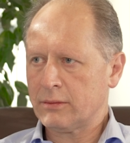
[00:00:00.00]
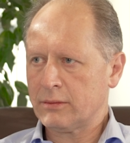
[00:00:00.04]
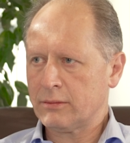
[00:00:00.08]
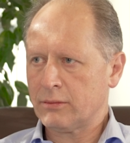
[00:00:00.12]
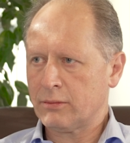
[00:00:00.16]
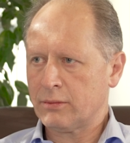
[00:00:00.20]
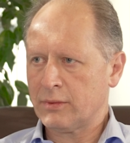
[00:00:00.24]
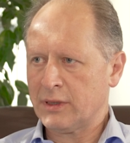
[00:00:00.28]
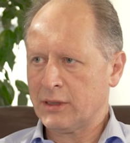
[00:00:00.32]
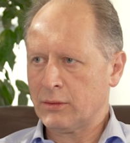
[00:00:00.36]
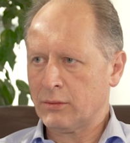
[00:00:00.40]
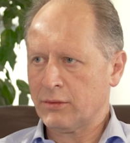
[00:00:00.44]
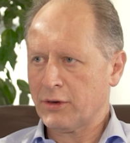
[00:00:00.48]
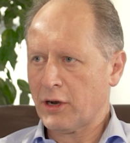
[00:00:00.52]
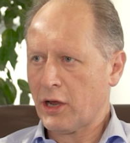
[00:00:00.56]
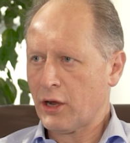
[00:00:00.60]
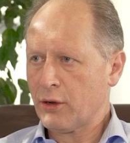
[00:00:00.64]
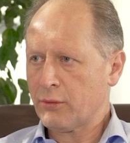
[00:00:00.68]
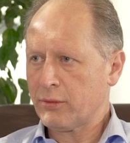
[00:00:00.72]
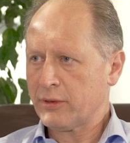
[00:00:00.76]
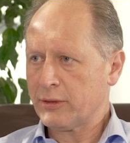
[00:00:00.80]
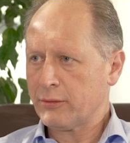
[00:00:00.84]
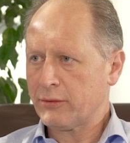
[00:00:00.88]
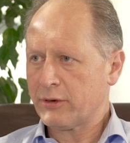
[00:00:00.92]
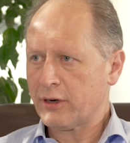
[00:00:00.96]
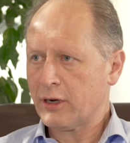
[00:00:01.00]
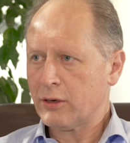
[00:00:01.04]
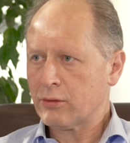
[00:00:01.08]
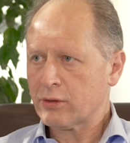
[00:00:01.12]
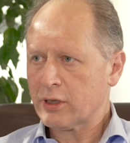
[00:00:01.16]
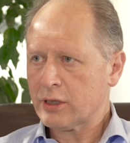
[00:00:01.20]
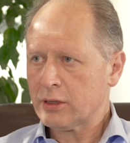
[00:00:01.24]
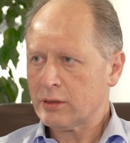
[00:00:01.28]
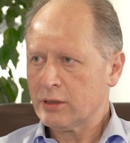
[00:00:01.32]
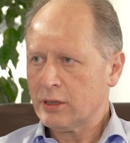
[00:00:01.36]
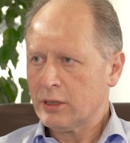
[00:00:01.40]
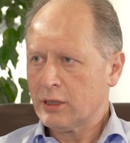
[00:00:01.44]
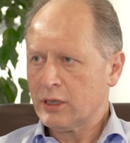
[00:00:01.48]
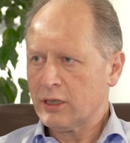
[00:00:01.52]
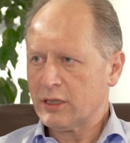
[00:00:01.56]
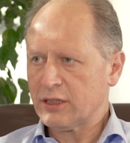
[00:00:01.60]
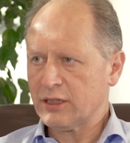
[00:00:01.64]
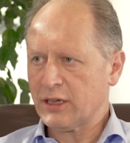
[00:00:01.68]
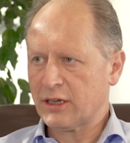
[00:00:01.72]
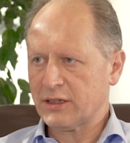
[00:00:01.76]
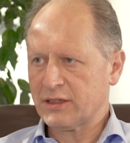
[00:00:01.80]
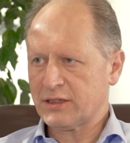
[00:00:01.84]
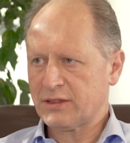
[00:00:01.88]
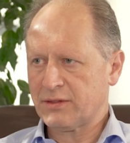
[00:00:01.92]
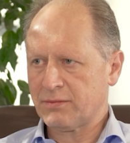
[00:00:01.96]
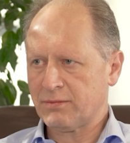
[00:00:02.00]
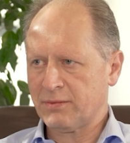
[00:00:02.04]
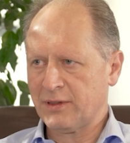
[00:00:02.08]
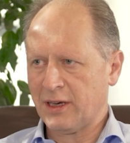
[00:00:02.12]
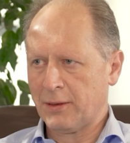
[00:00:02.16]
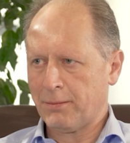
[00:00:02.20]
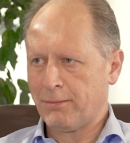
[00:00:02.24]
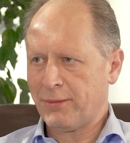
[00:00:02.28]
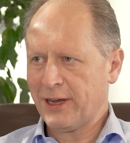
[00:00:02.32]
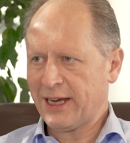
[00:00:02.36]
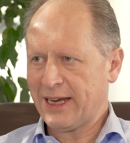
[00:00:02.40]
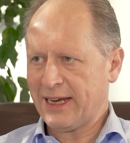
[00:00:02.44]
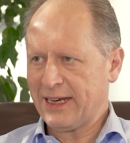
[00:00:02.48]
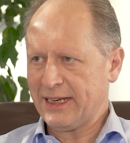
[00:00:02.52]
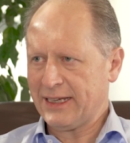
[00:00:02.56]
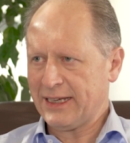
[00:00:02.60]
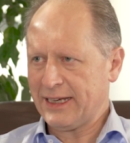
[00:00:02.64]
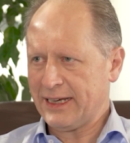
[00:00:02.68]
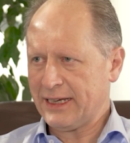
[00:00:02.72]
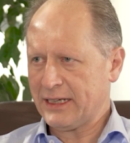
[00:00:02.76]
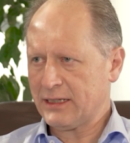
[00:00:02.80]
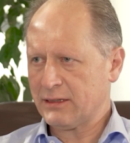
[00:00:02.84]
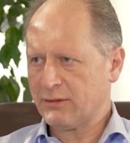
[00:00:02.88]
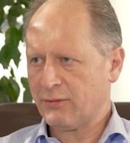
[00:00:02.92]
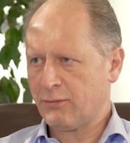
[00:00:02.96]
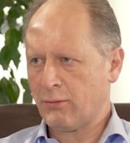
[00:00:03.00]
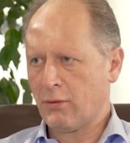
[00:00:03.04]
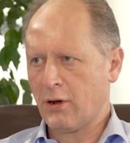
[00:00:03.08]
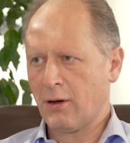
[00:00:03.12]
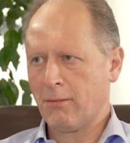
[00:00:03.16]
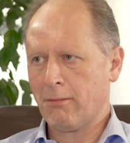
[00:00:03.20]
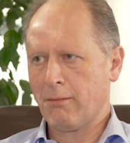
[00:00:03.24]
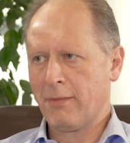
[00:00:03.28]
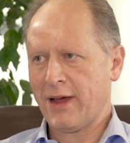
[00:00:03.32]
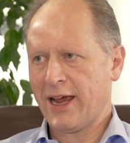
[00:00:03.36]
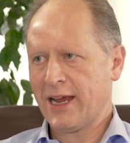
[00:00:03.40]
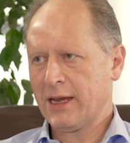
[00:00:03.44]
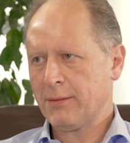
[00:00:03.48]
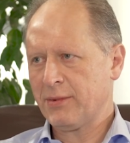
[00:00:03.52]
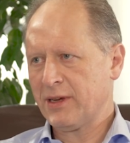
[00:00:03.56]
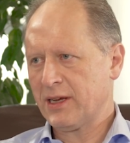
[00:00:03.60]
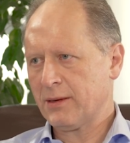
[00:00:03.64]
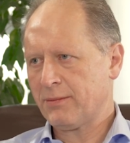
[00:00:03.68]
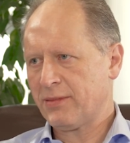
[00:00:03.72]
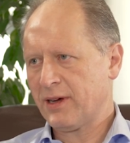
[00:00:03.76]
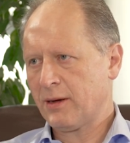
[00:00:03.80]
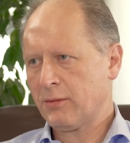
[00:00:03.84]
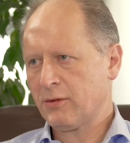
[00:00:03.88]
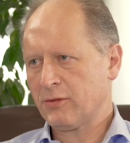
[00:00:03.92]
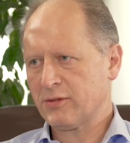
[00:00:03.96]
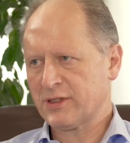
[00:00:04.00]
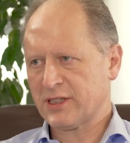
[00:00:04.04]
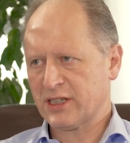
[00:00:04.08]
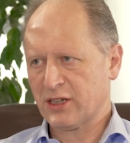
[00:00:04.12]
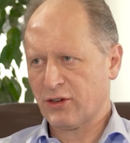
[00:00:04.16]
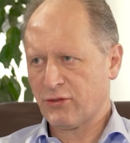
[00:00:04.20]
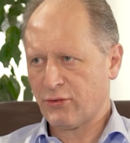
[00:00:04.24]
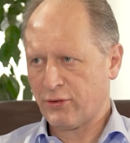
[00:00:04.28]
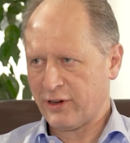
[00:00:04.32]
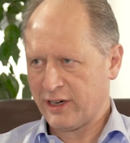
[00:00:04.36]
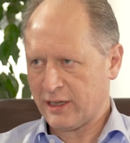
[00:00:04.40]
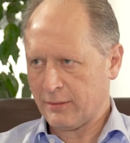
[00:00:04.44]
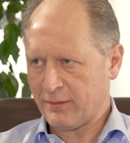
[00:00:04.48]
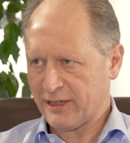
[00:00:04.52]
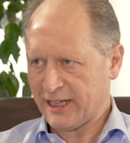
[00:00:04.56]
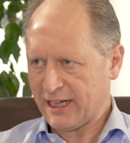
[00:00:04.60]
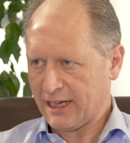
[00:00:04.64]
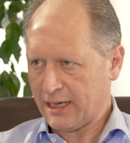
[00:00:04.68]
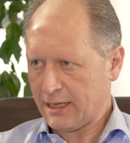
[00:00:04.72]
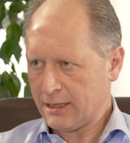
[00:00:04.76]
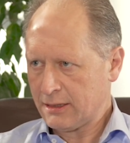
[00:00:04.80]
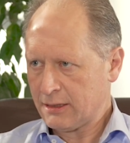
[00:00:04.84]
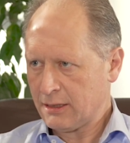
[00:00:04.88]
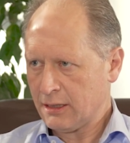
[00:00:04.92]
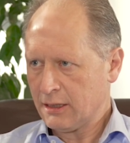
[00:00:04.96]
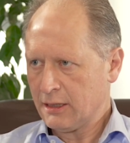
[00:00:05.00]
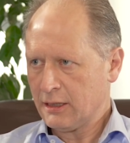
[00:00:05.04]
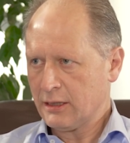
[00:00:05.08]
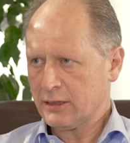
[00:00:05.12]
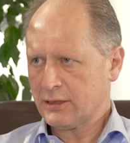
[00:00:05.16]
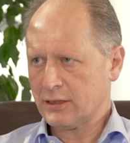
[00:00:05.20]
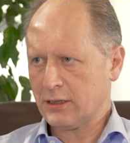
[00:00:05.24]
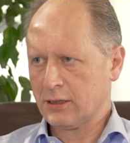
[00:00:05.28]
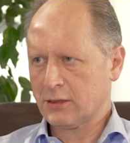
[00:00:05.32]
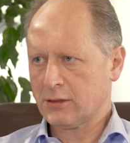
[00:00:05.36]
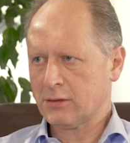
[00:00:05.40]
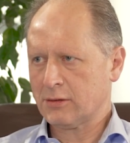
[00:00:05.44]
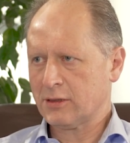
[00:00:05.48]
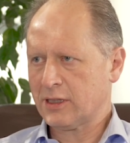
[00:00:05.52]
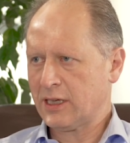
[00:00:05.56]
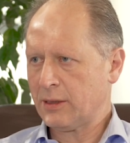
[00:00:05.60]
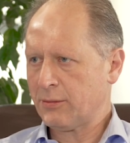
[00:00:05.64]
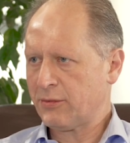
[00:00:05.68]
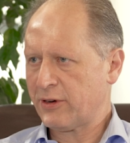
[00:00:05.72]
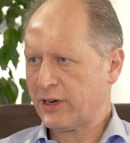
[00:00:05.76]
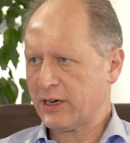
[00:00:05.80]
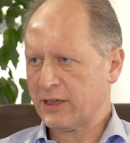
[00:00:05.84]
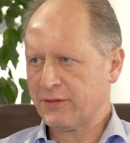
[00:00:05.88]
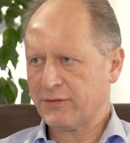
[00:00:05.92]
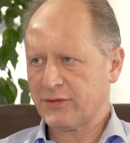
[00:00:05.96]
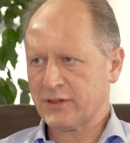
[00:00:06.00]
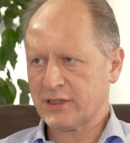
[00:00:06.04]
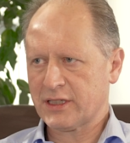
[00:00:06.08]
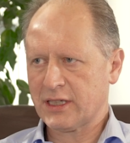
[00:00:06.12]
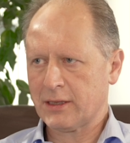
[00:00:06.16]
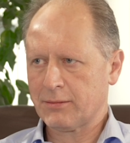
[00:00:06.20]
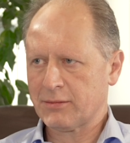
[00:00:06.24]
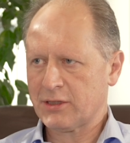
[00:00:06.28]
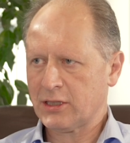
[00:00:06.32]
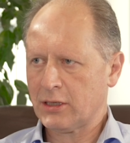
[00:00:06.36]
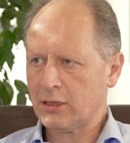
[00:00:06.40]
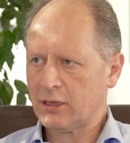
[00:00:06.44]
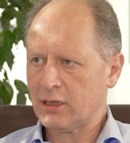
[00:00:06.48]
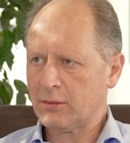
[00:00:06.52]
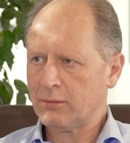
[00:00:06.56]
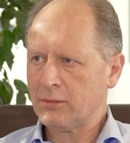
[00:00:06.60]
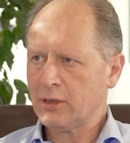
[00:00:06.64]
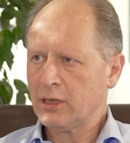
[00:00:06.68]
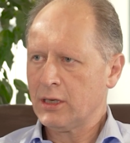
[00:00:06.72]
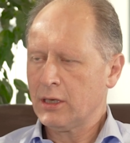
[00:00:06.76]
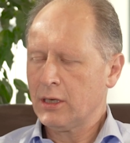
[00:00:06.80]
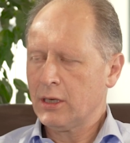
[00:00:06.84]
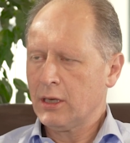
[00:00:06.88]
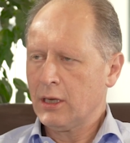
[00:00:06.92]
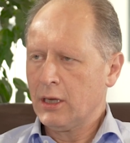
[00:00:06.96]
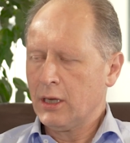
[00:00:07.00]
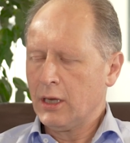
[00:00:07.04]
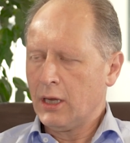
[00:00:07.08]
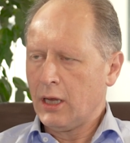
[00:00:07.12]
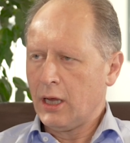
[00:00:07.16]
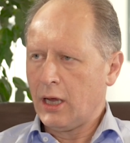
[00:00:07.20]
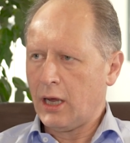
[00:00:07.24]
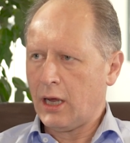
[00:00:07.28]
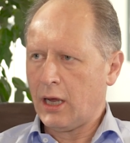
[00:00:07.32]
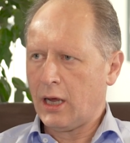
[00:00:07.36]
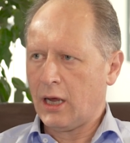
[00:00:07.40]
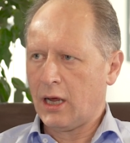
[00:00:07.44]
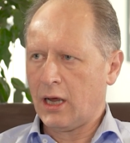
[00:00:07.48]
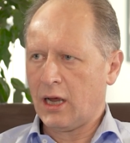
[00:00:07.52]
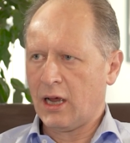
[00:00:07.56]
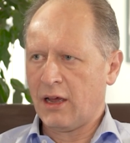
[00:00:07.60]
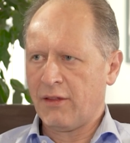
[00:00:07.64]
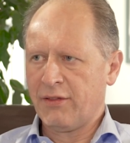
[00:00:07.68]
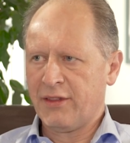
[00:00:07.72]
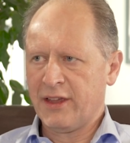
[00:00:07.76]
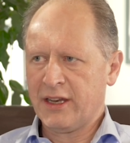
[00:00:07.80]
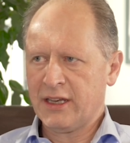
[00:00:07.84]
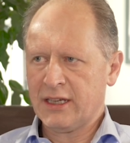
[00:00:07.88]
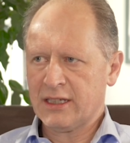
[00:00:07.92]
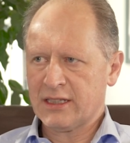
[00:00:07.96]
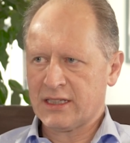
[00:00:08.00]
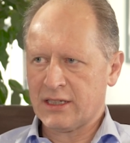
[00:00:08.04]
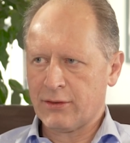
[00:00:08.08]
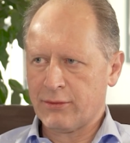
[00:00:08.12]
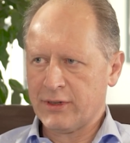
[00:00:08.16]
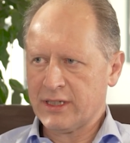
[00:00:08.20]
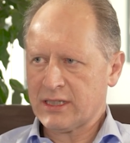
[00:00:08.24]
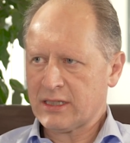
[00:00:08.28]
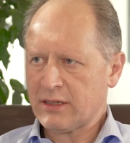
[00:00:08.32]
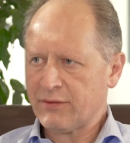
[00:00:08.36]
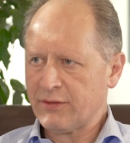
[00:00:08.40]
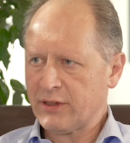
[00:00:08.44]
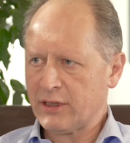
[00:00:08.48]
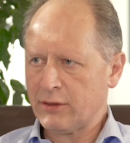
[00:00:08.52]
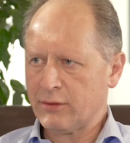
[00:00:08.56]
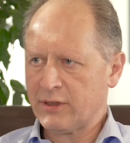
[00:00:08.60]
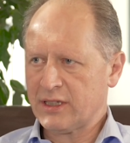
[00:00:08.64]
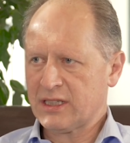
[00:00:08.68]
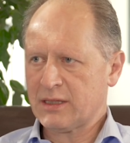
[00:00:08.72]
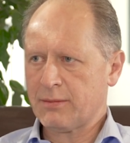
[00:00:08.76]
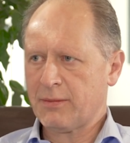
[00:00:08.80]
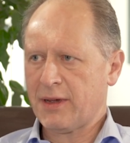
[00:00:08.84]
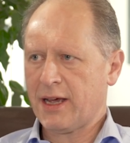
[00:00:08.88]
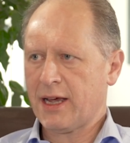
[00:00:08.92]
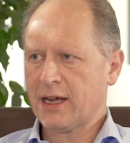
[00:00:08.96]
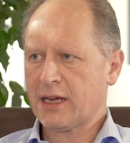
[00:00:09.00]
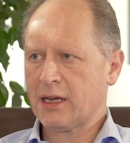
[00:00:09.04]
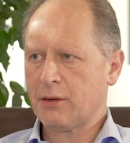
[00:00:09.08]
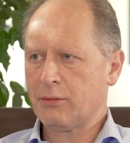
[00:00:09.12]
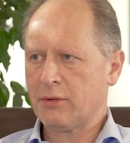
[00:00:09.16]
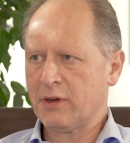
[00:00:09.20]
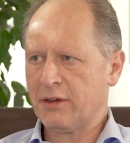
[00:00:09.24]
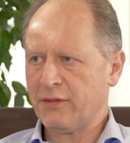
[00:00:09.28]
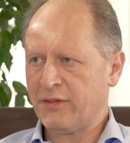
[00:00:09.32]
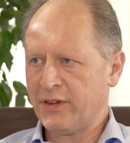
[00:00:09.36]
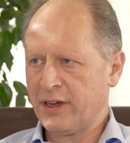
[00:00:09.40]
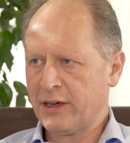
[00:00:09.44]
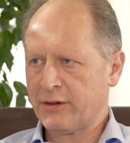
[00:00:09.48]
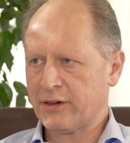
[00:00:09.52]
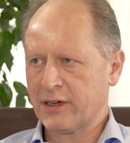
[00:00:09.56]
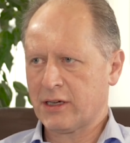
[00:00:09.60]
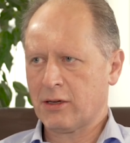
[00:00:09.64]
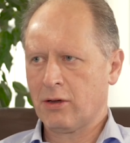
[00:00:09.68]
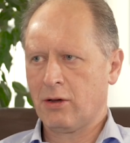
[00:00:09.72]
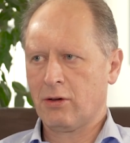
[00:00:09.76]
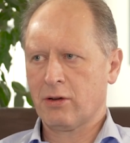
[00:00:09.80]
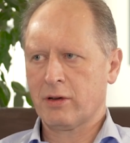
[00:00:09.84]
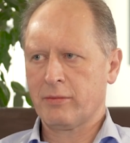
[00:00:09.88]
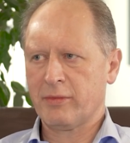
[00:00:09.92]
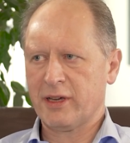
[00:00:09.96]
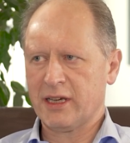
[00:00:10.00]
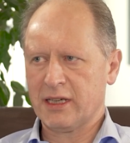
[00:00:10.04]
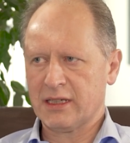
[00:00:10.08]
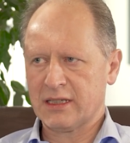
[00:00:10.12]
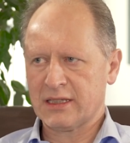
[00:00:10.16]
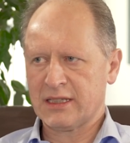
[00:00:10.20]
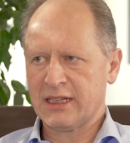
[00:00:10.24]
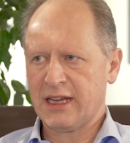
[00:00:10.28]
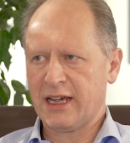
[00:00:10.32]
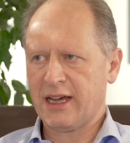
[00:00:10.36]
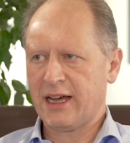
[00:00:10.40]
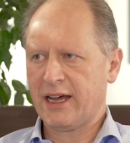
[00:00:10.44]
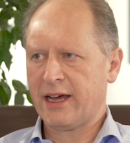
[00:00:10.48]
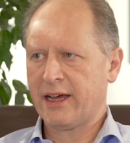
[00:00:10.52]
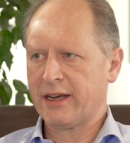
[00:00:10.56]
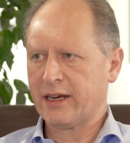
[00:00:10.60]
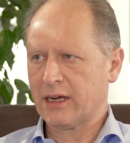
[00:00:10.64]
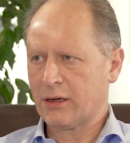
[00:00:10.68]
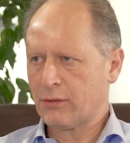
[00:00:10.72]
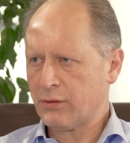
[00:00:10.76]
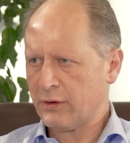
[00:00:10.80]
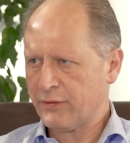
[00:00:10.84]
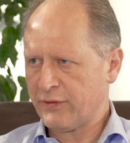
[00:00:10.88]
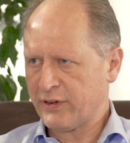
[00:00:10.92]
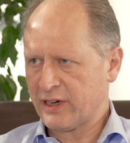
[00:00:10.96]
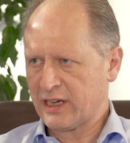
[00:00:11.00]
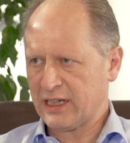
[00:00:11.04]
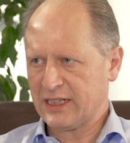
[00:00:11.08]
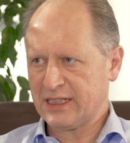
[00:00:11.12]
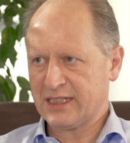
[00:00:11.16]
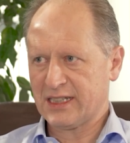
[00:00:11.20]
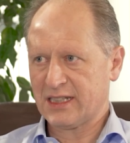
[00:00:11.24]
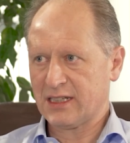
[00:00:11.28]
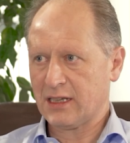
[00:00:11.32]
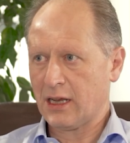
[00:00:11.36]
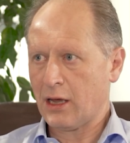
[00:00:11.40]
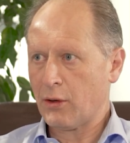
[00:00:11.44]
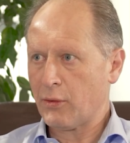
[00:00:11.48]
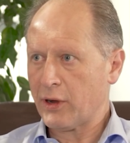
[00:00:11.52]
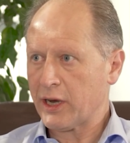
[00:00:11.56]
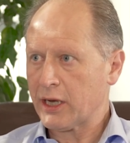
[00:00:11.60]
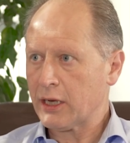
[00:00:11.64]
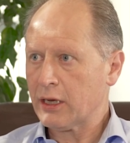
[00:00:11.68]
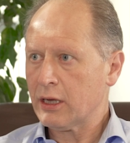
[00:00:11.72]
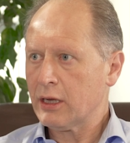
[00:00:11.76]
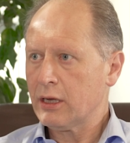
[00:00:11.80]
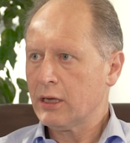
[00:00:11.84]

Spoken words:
We will know when we're older. Picking the end of what may be a bubble is incredibly hard, so it could keep running for some time. And then there's the rest of the US market where their economy is now unequivocally slowing